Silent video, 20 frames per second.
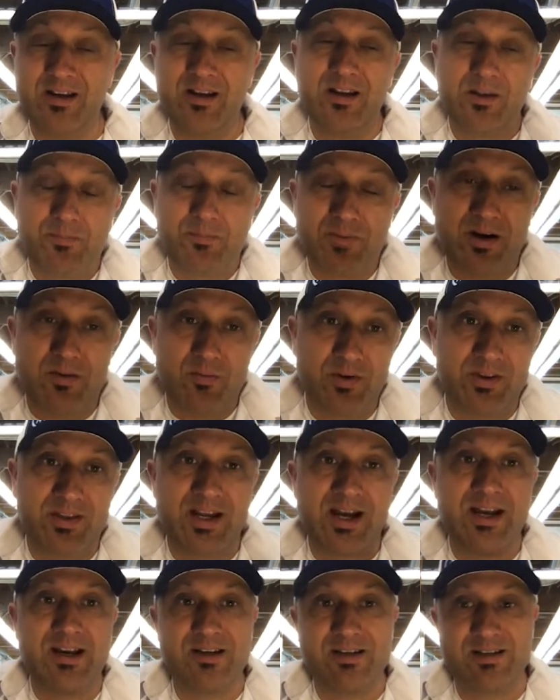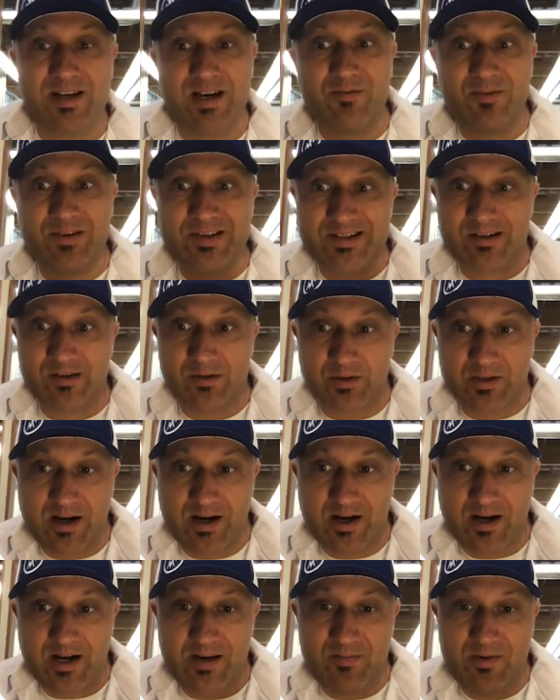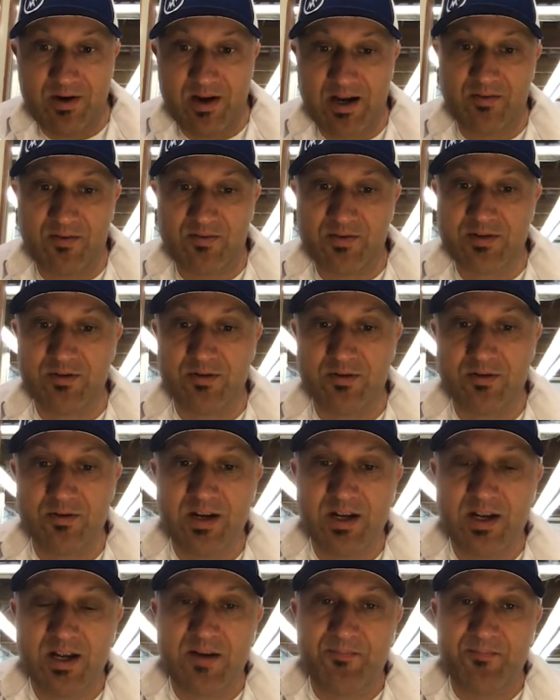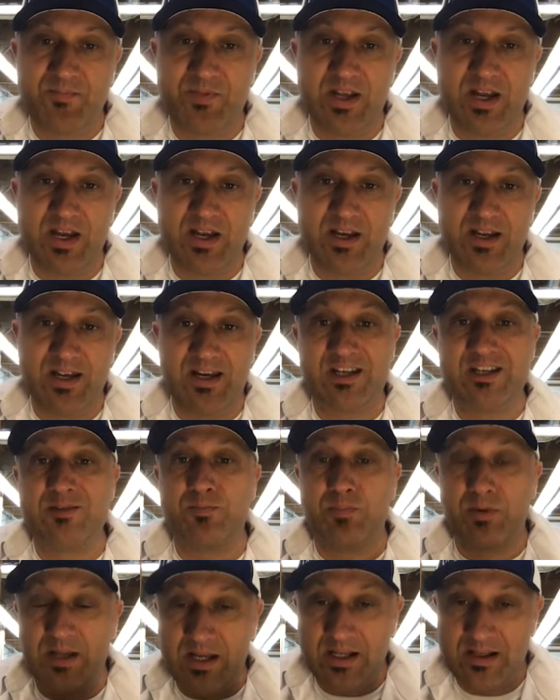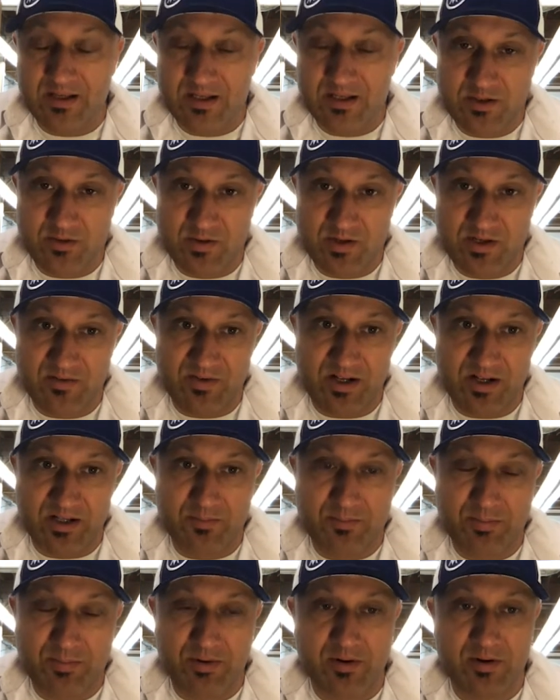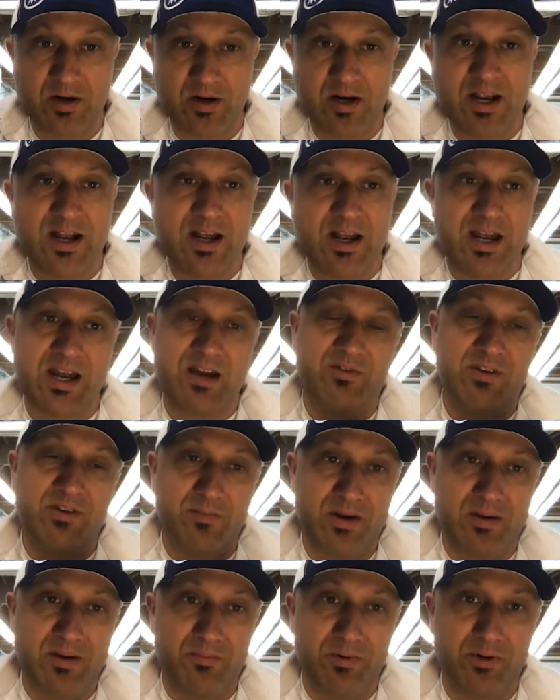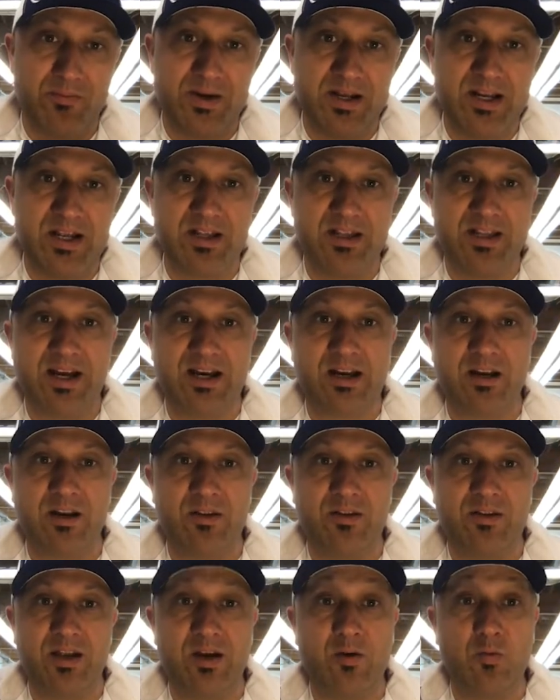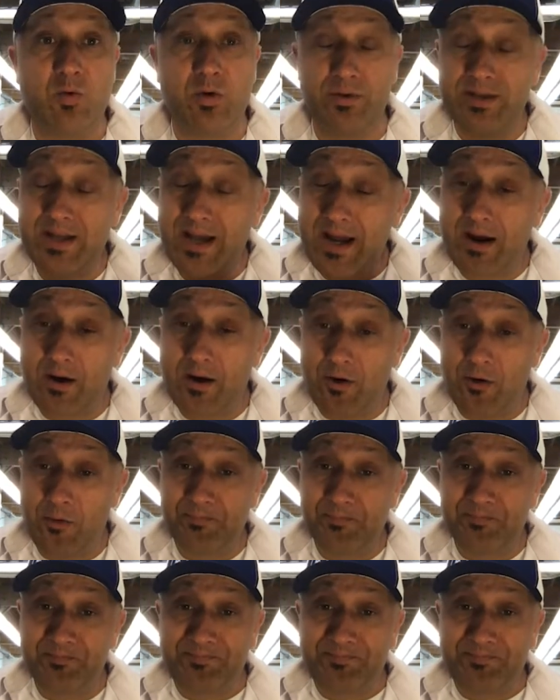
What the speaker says: The problem with that is every single time you have to then explain this to a developer, have them implement it, and that kind of thing. Well, now